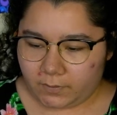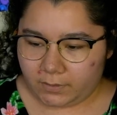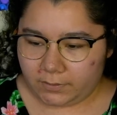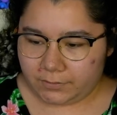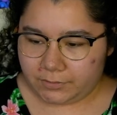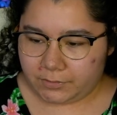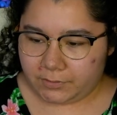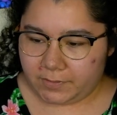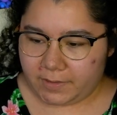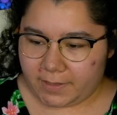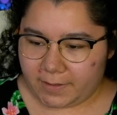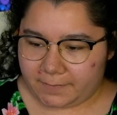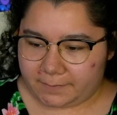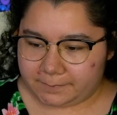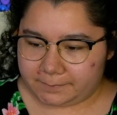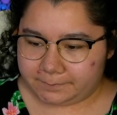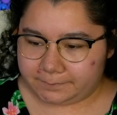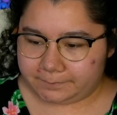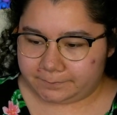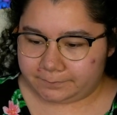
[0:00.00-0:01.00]
So yeah,
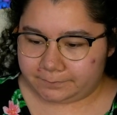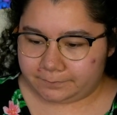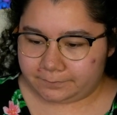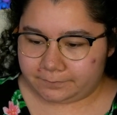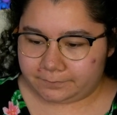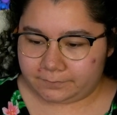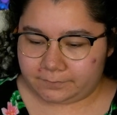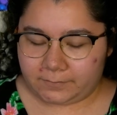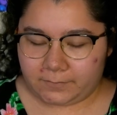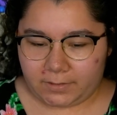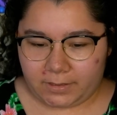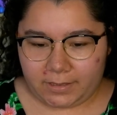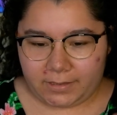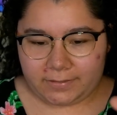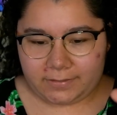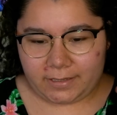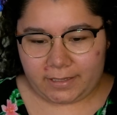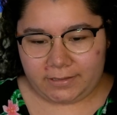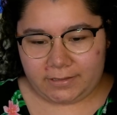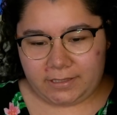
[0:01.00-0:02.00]

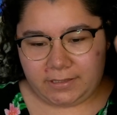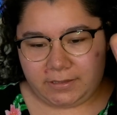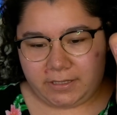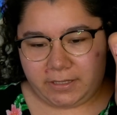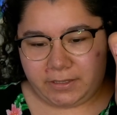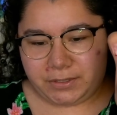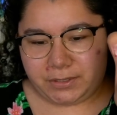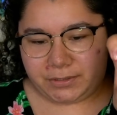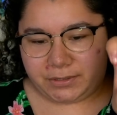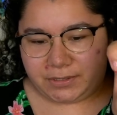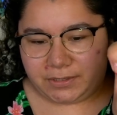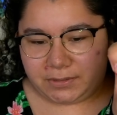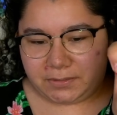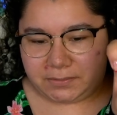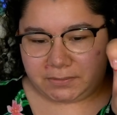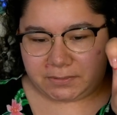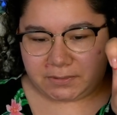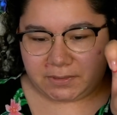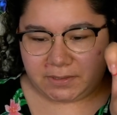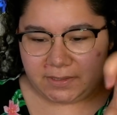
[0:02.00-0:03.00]
I think they look
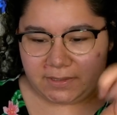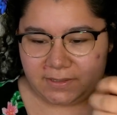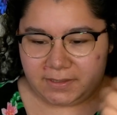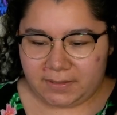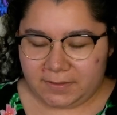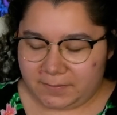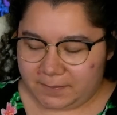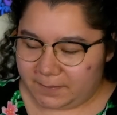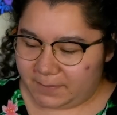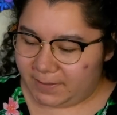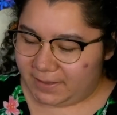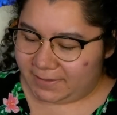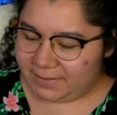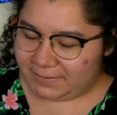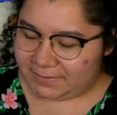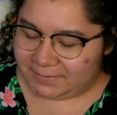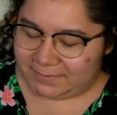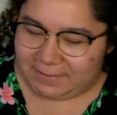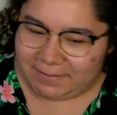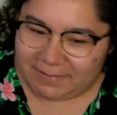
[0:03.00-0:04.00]
cute, but